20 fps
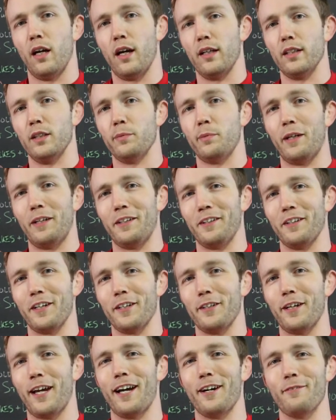depending
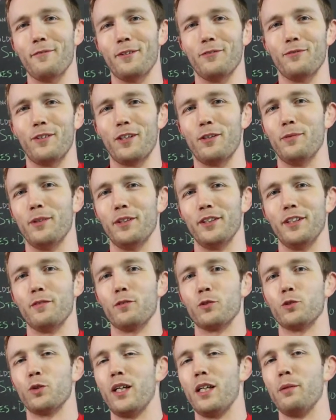on how much availability of
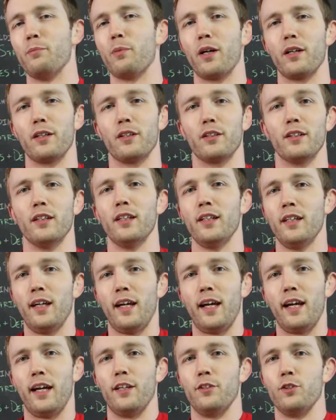your training partner
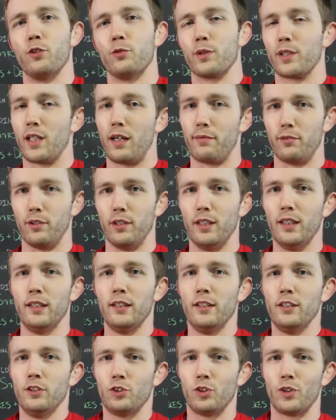and your recovery.
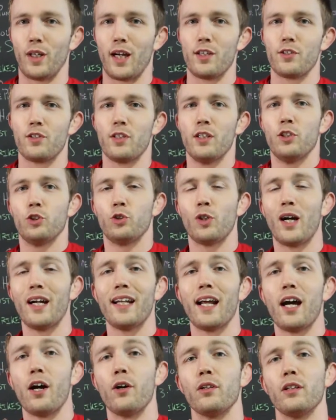So guys, try it
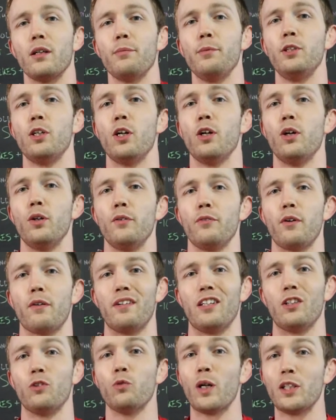out. Let me know if you have
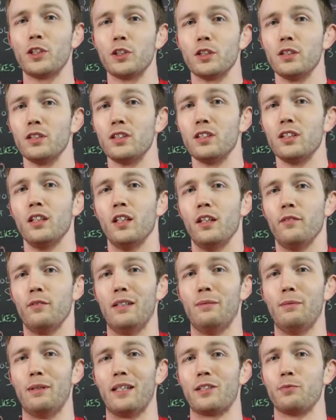any questions, if you
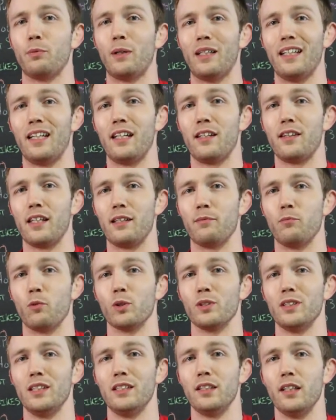need me to explain anything in more
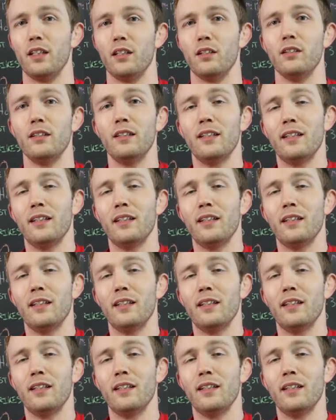detail.